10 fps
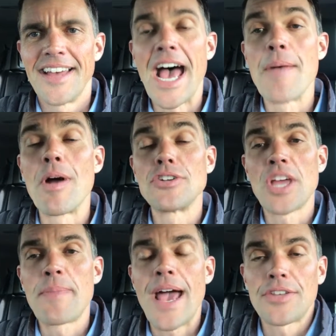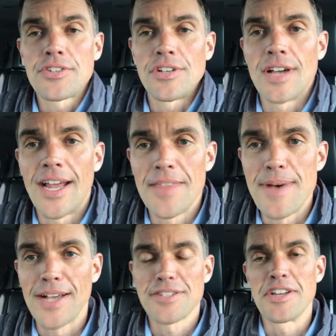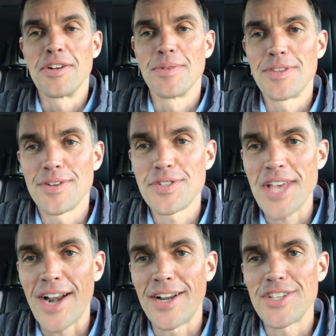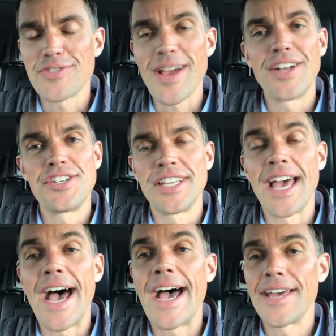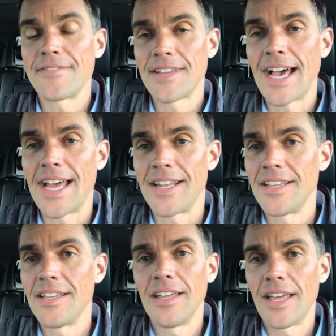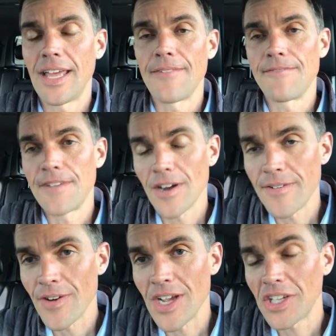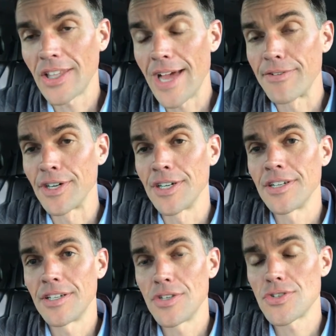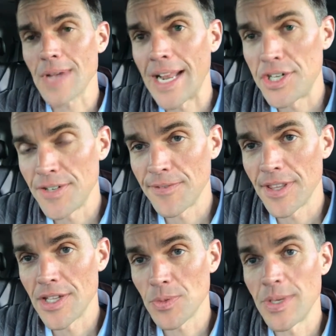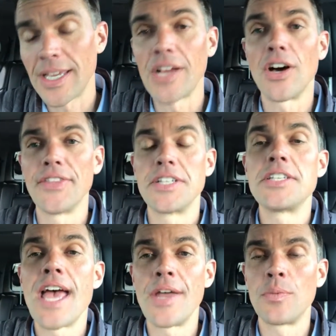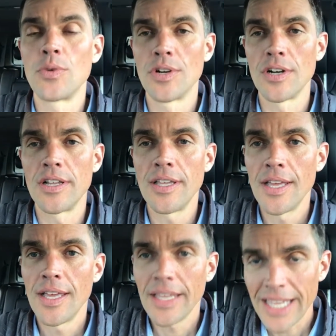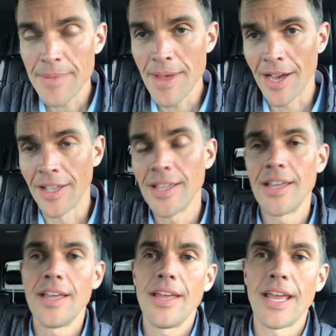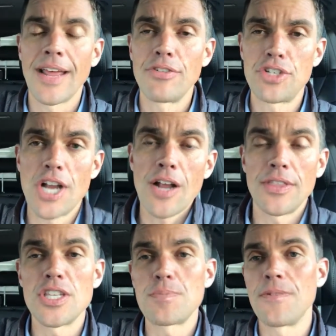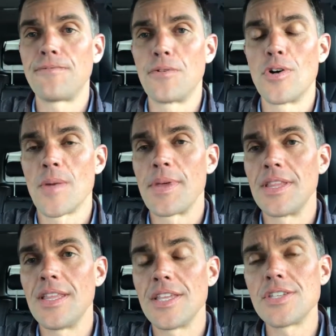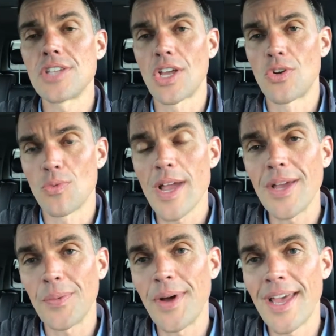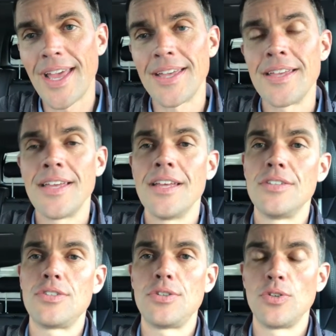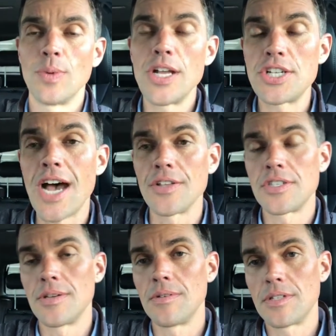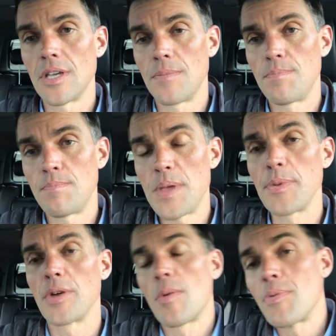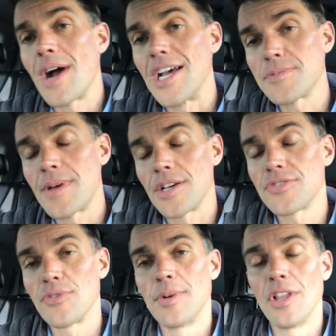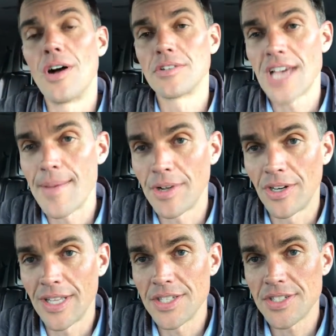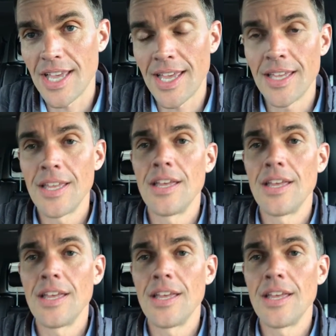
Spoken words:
I'm RJ Baxter, your out-of-the-box lender with your Saturday strategy. I have got a very, very clever strategy for you this week. I call it the 10-word email, and I've shared this before, but this is a great way to reach out to people that were prospects from a long time ago, let's say,